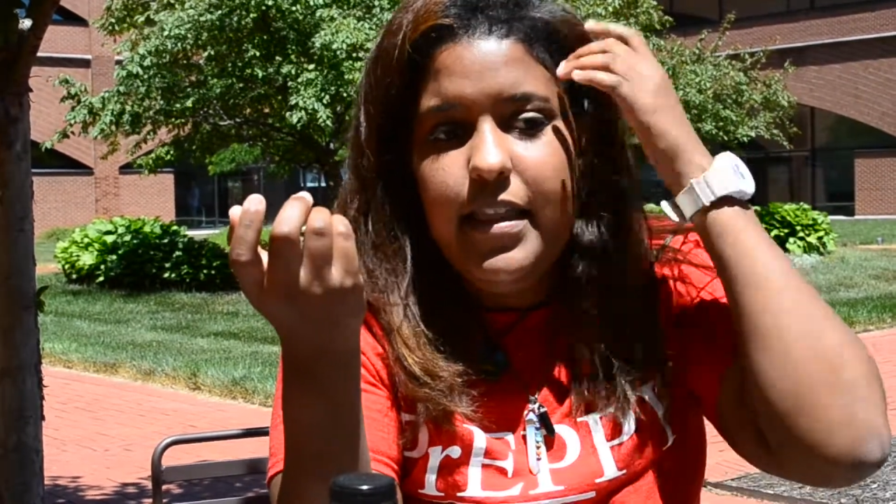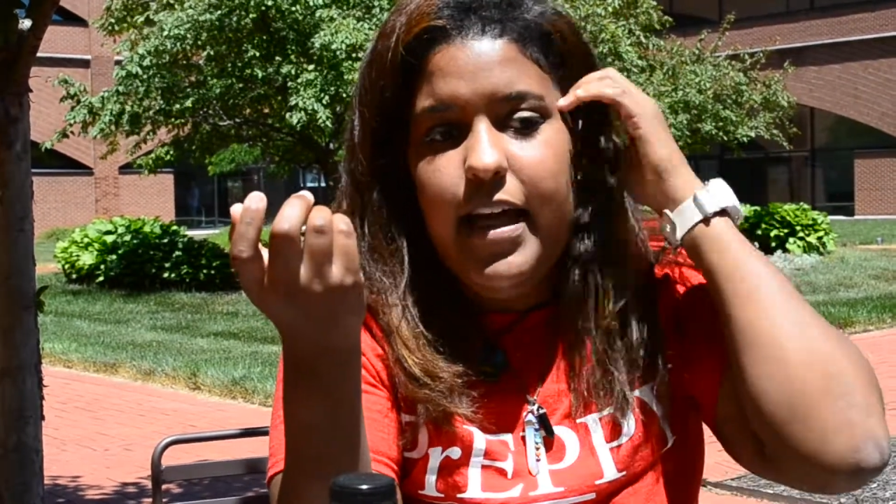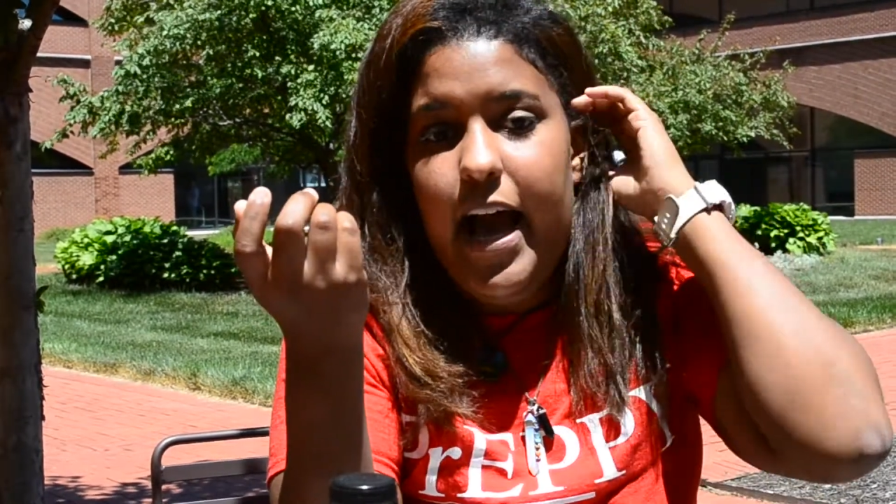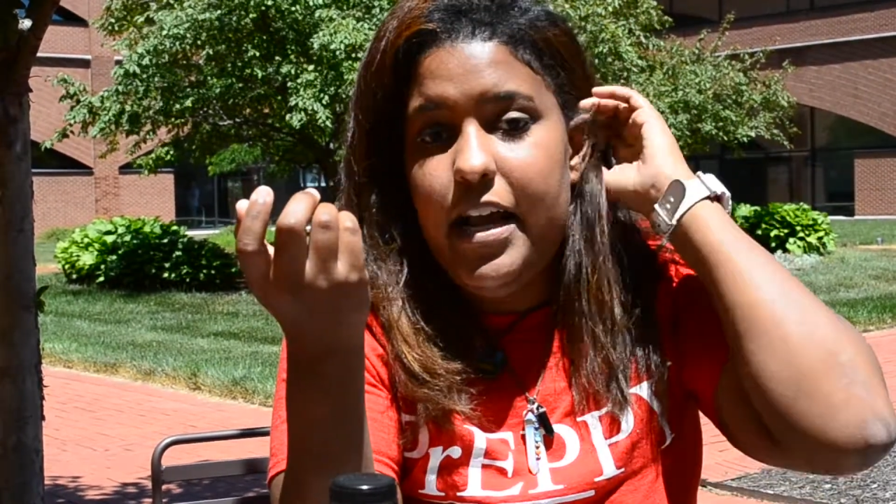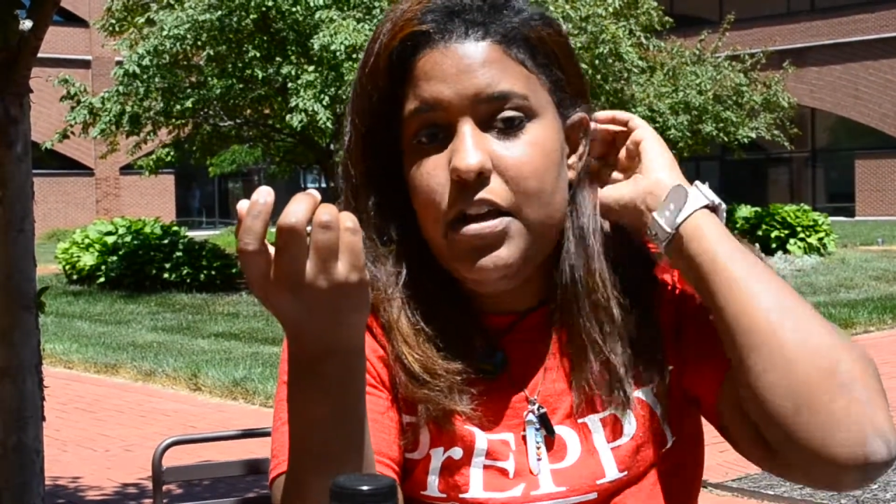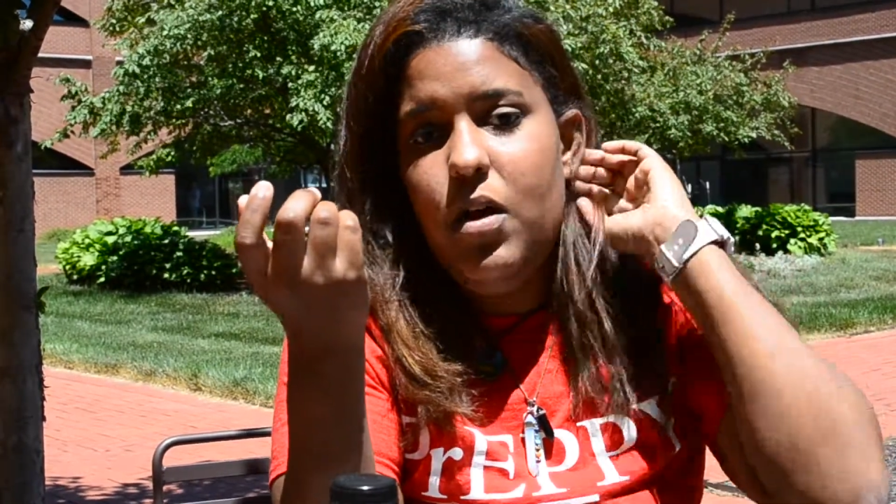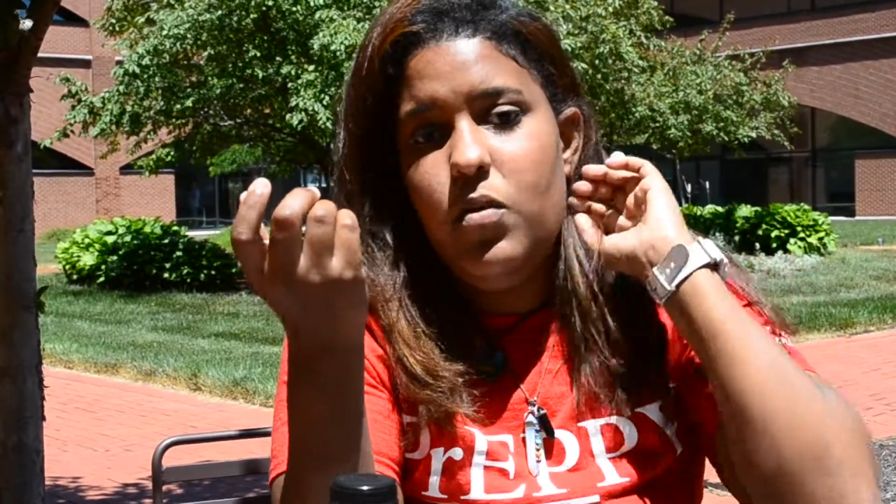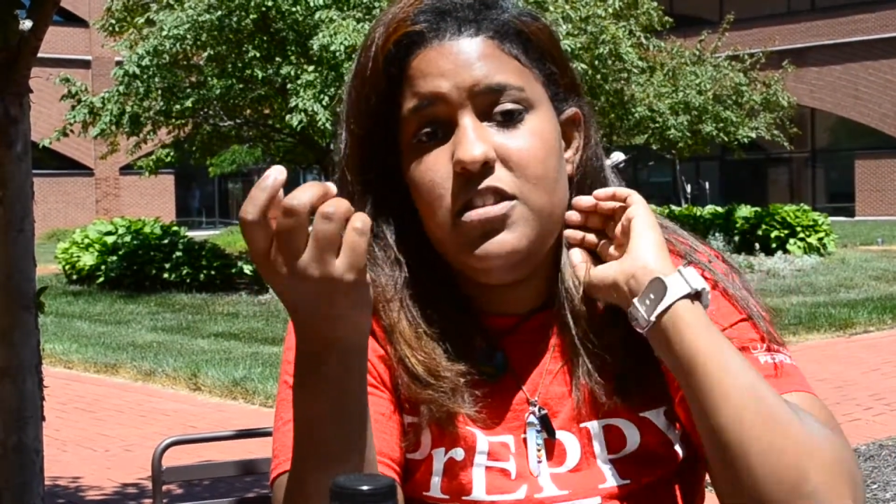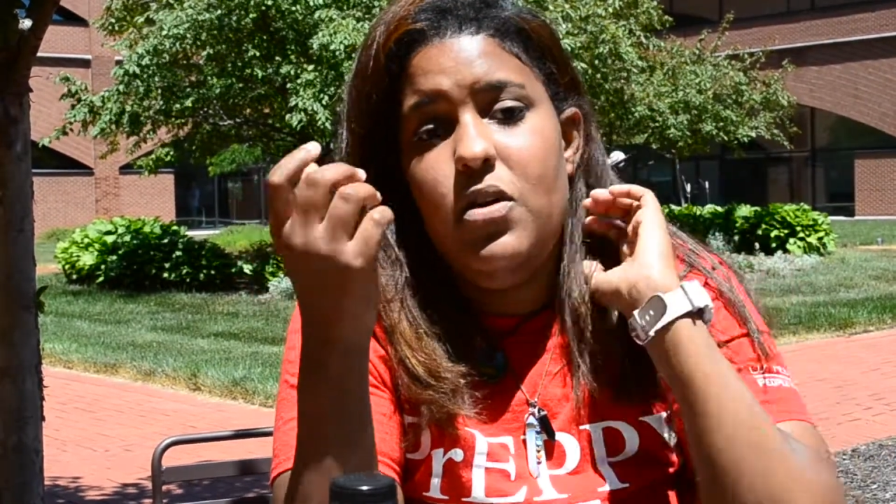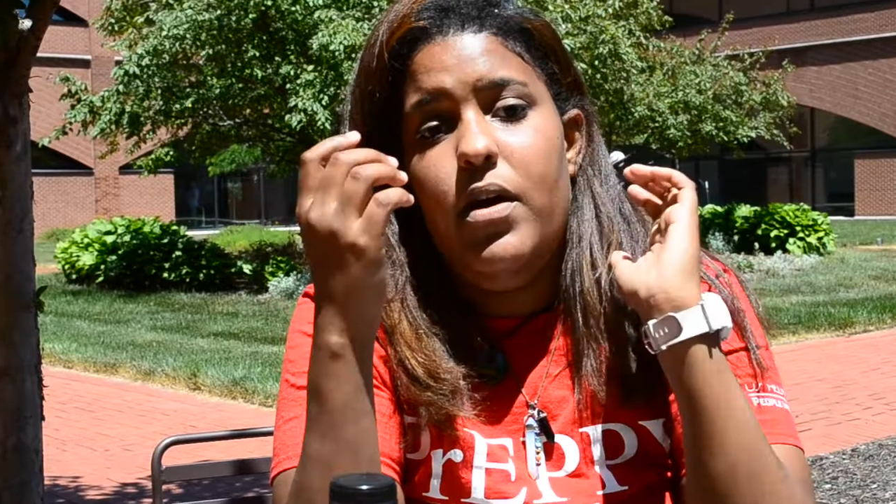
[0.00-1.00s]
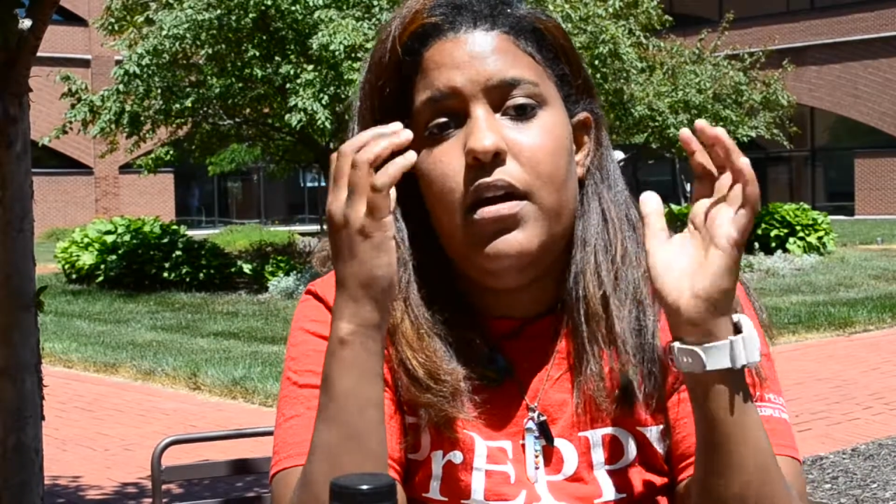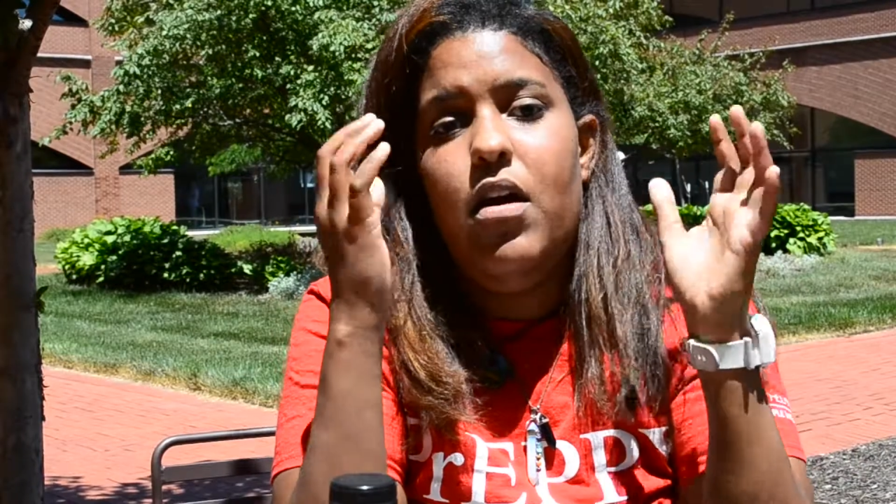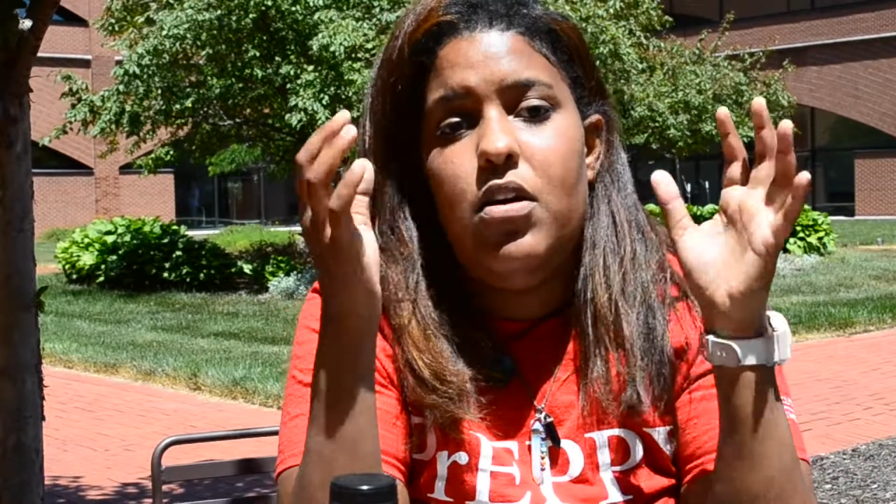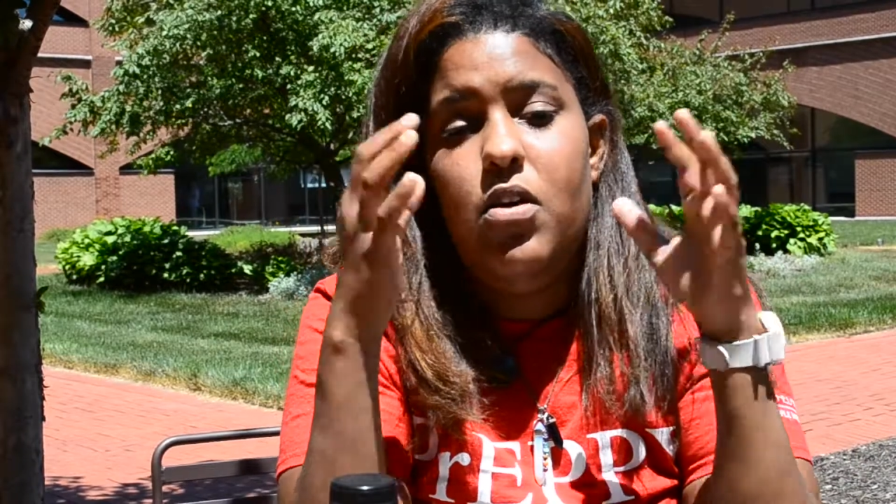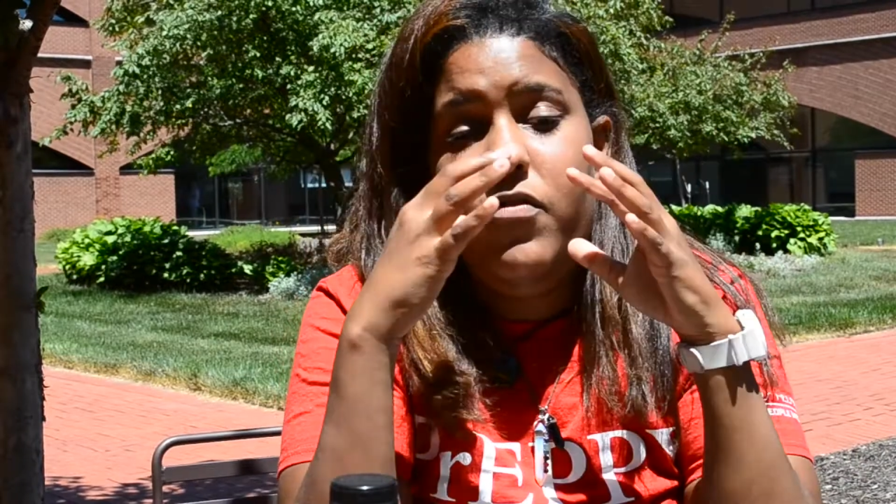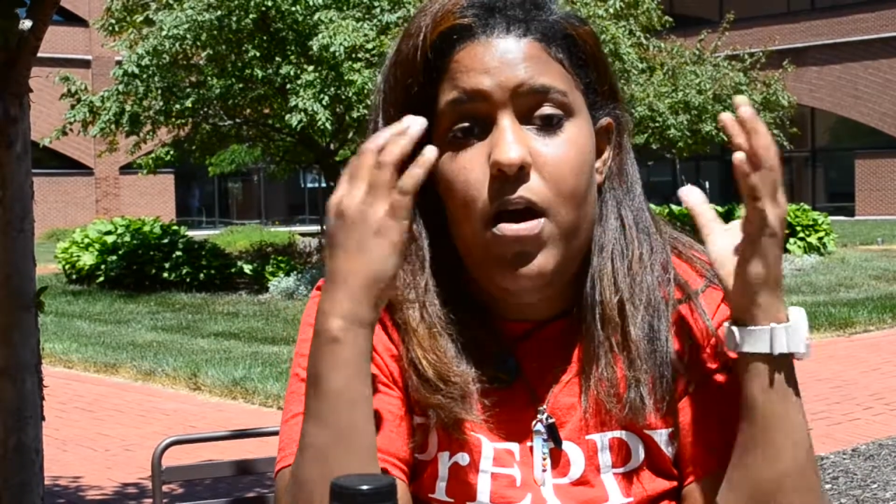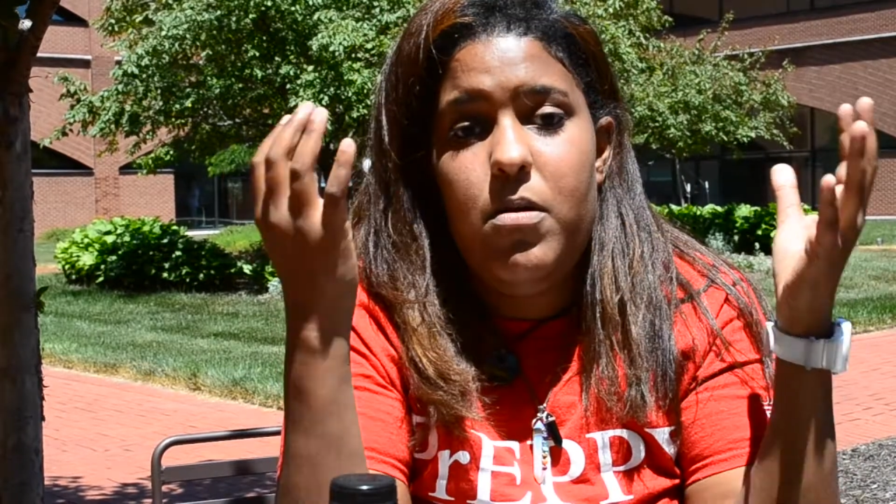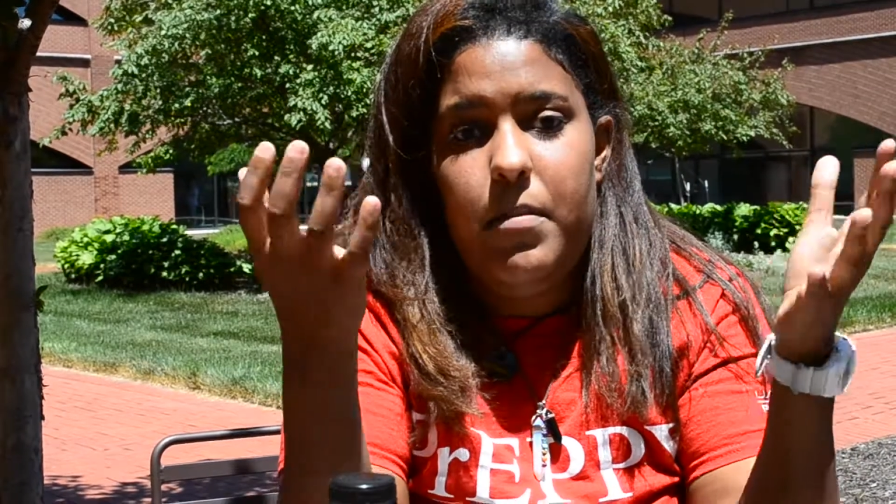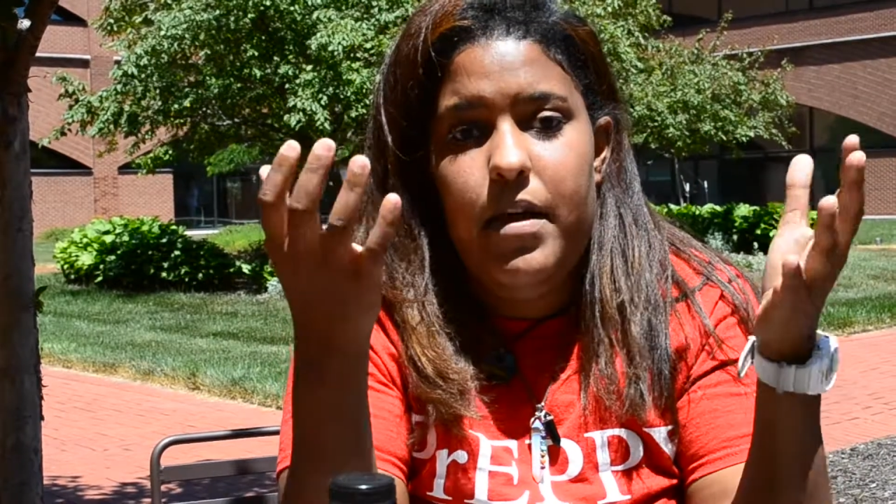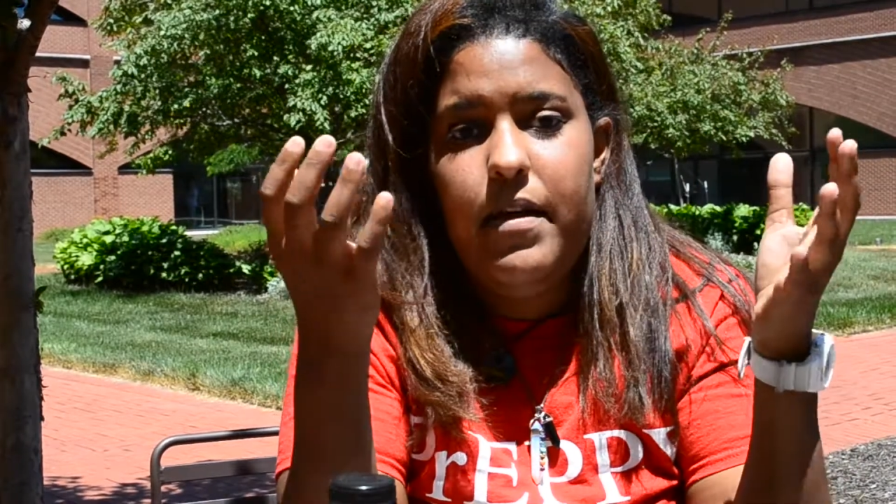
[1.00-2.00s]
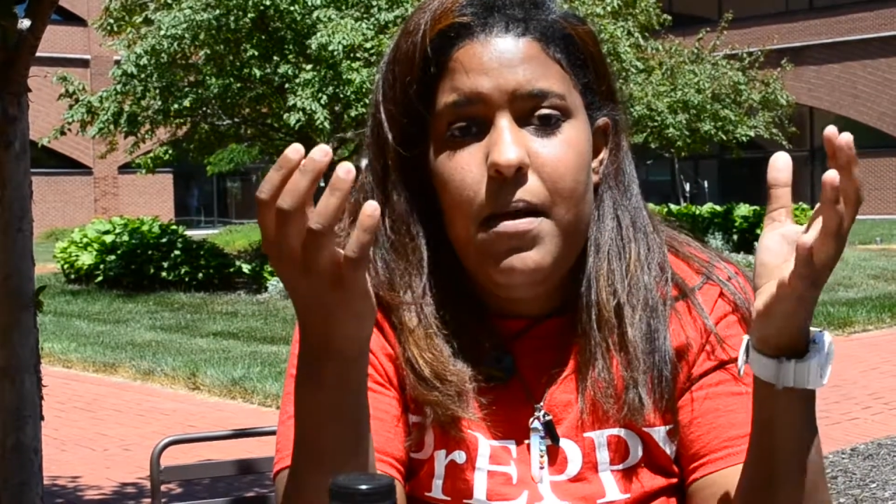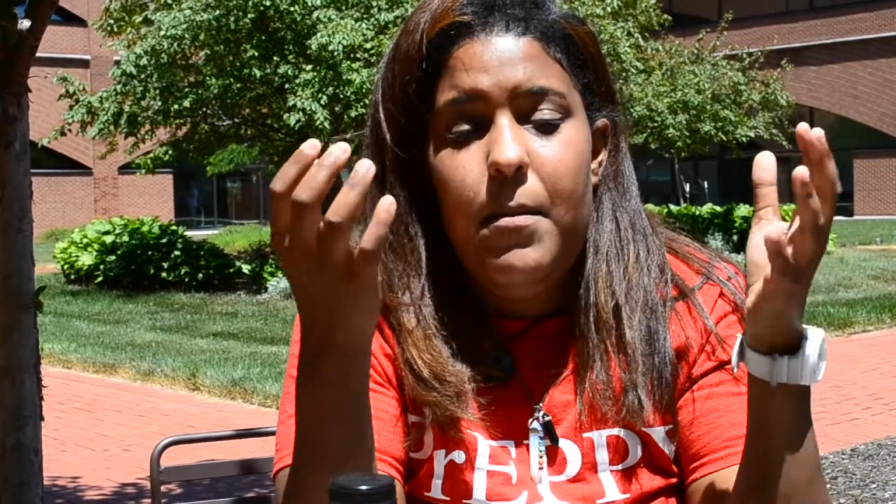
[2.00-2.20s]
that I know what's going on around me.